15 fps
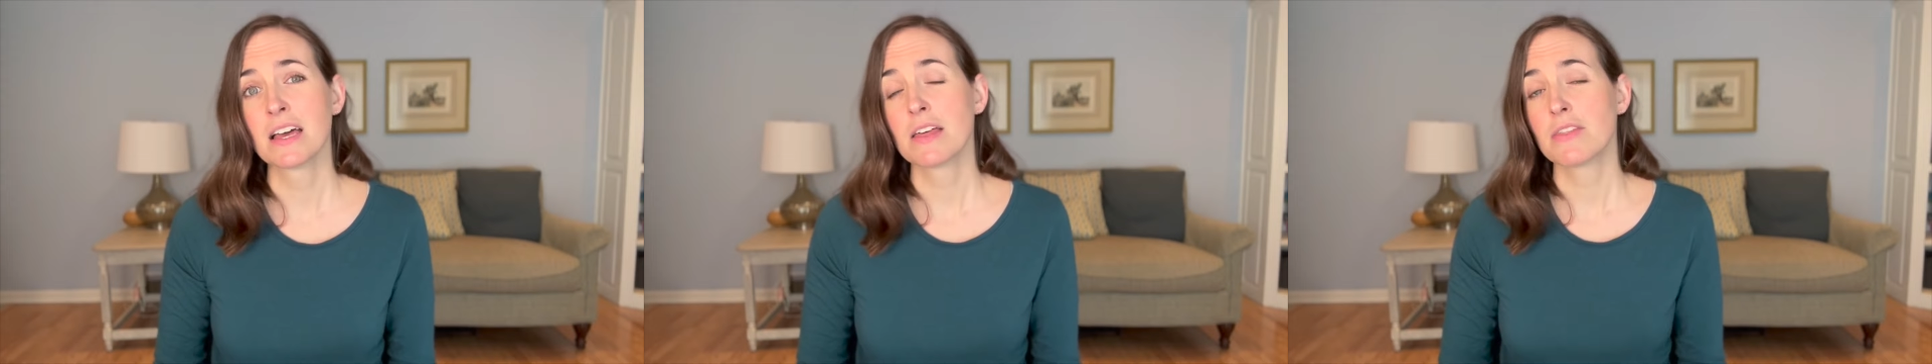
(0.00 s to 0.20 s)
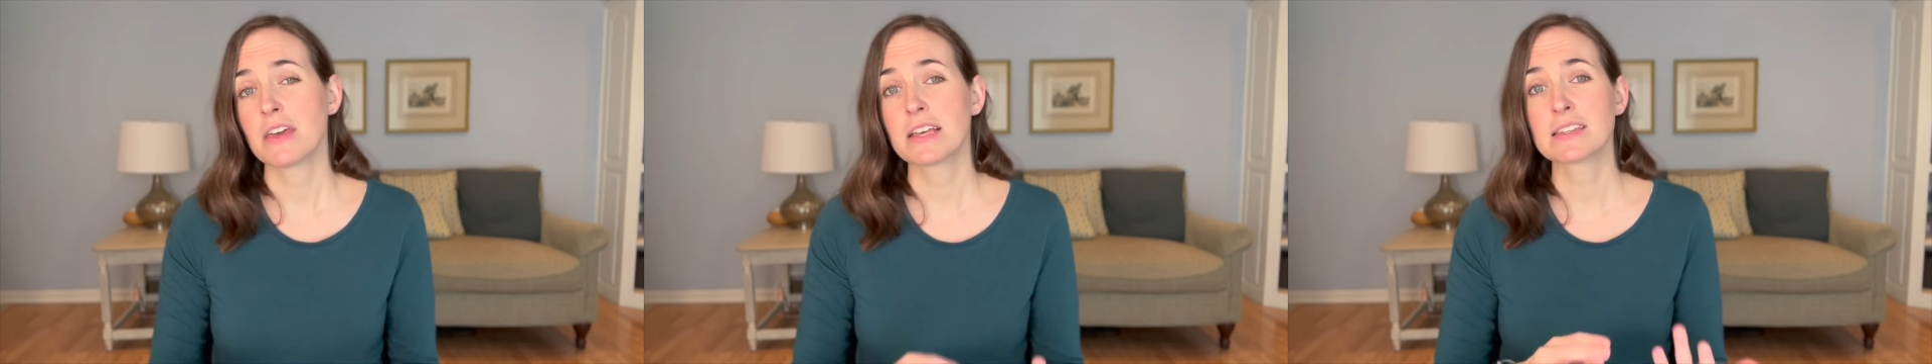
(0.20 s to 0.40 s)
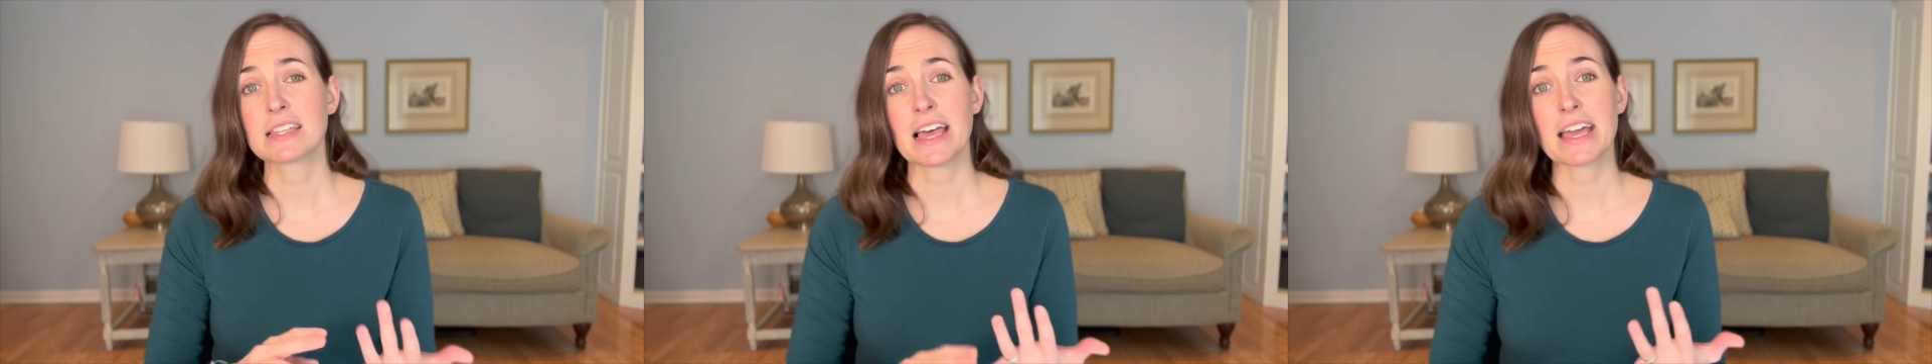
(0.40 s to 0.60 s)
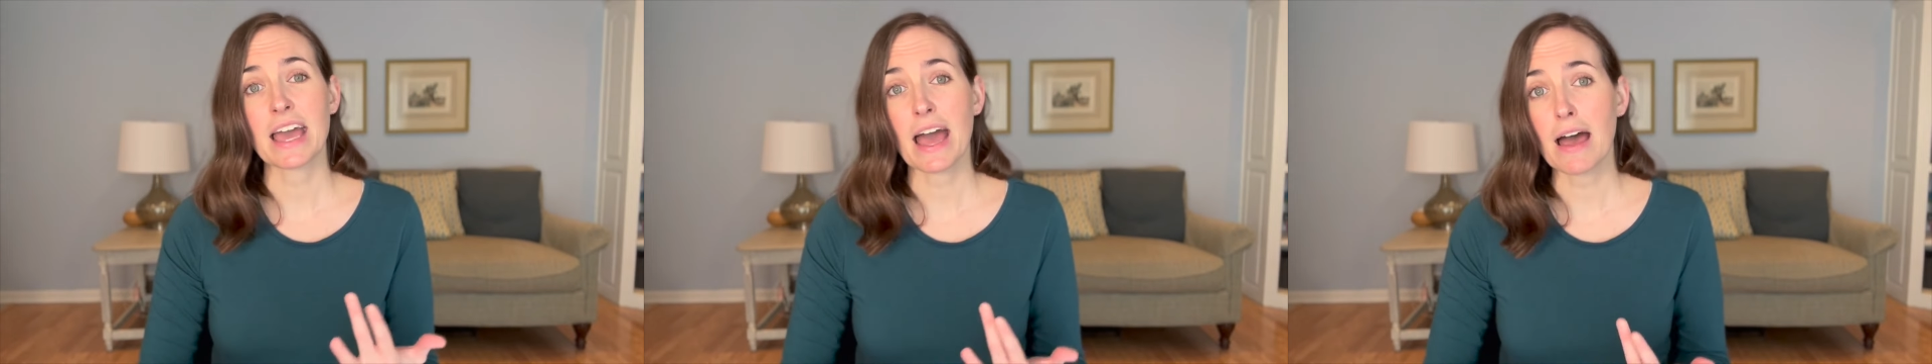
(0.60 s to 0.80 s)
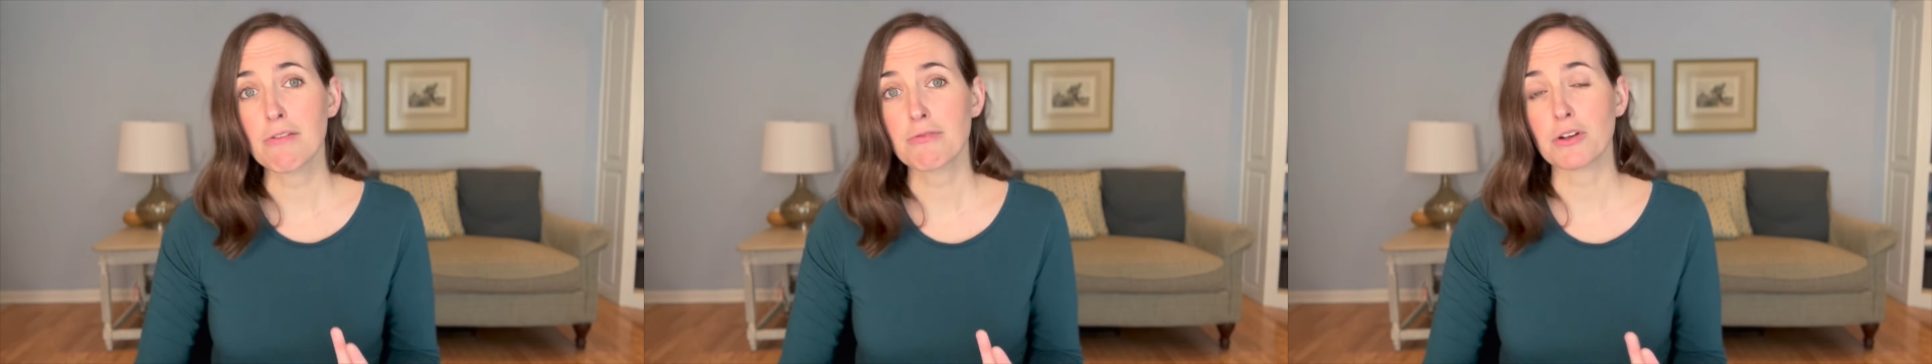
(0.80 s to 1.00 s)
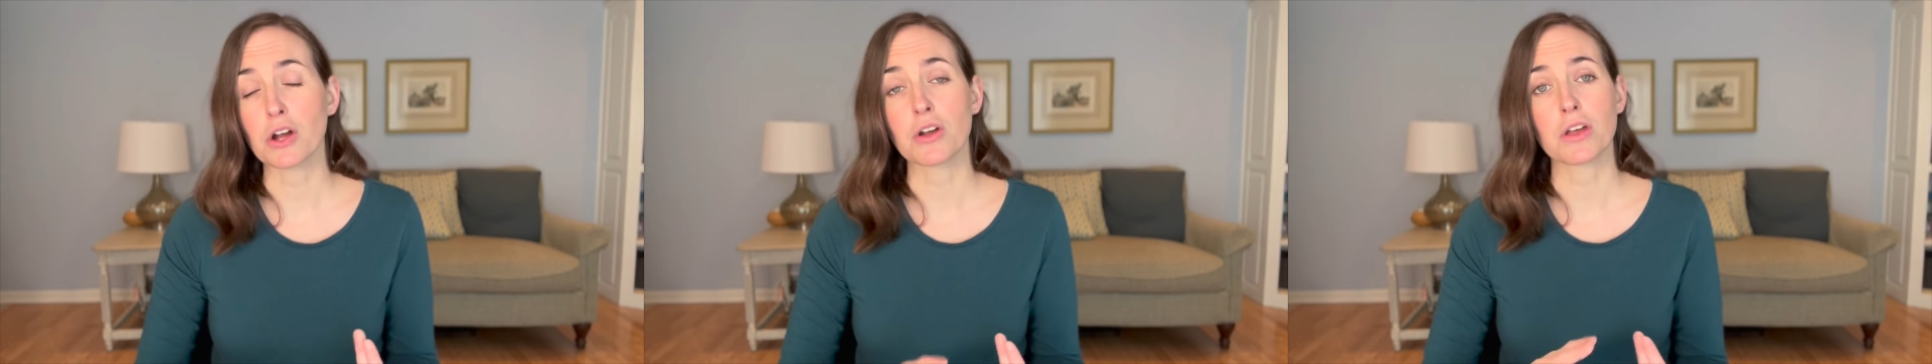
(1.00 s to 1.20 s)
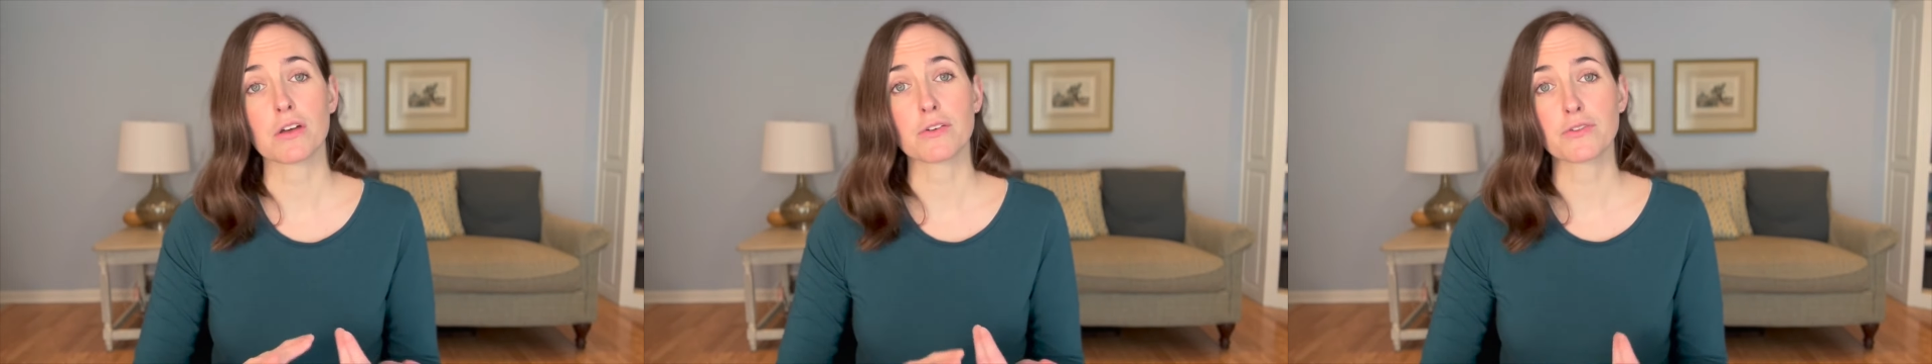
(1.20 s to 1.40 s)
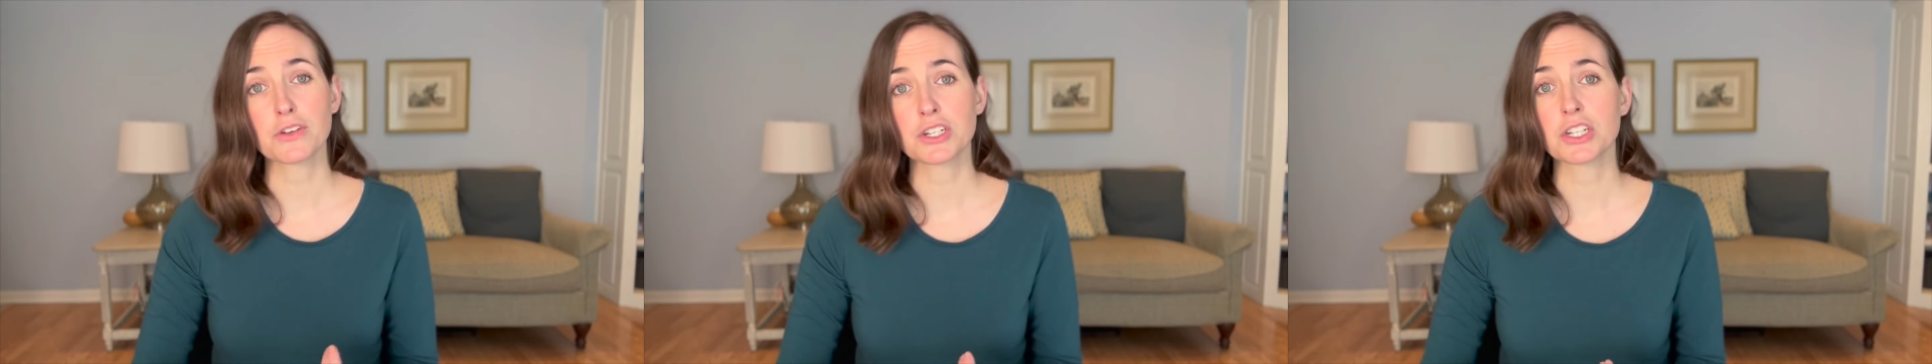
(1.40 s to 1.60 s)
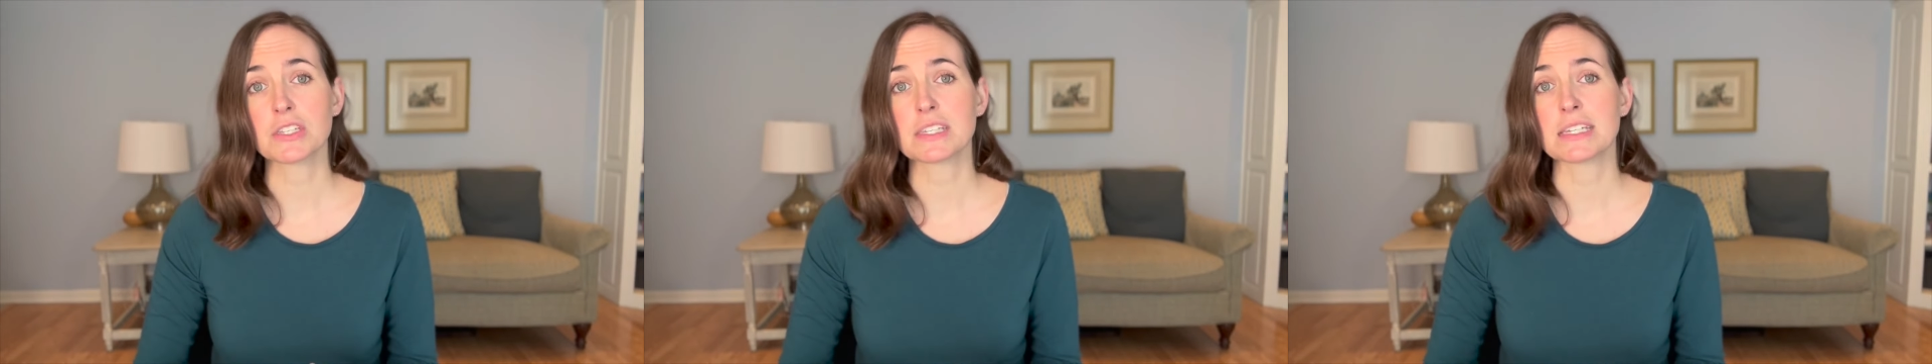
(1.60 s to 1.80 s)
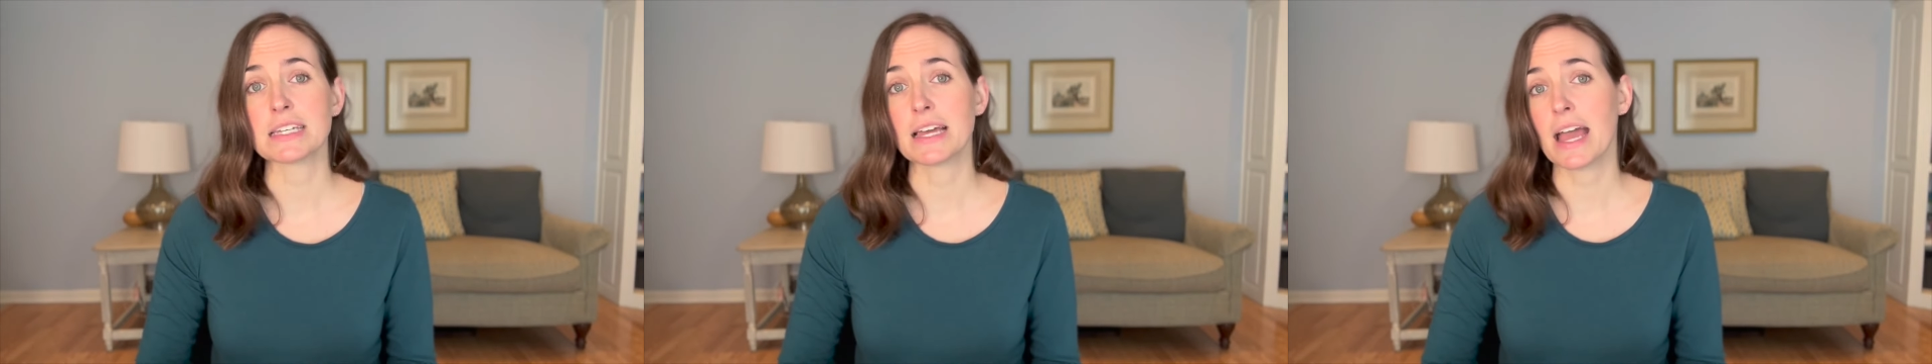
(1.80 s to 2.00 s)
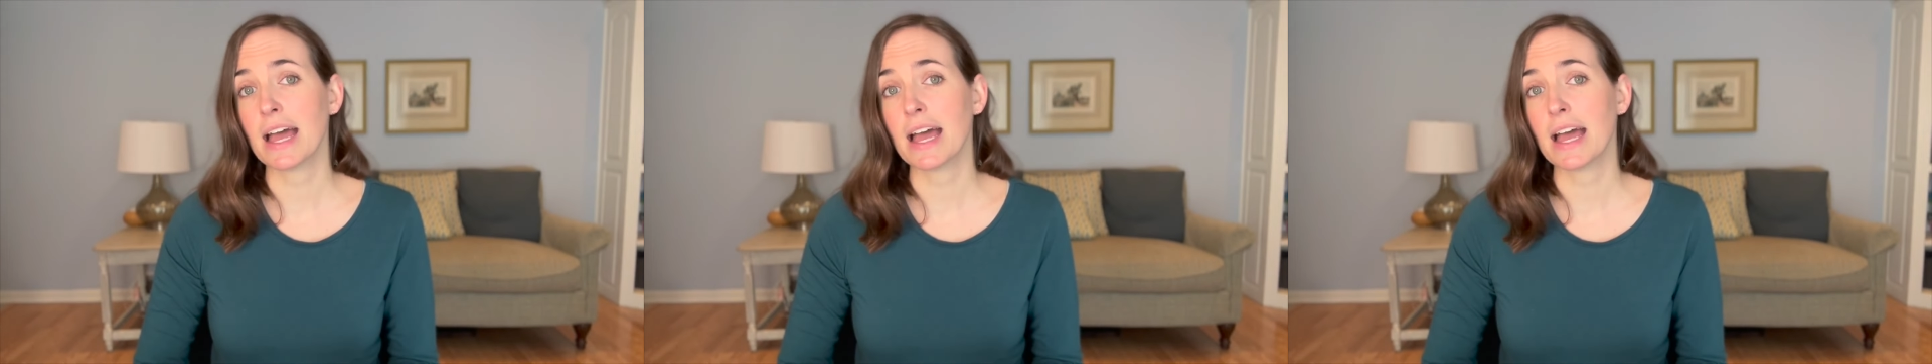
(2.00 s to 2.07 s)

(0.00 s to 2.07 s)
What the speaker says: Things like effort, efficiency,